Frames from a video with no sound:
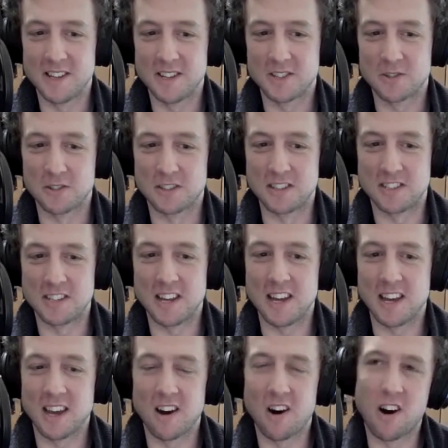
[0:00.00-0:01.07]
So to
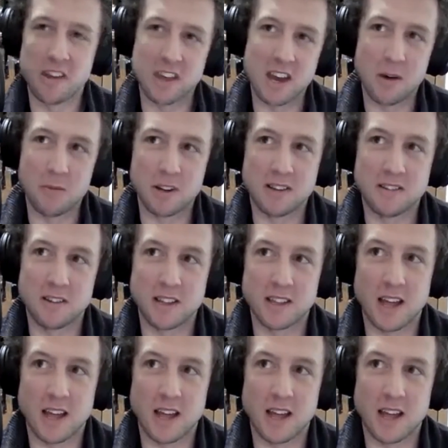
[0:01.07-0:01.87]
say, oh yeah, I want to take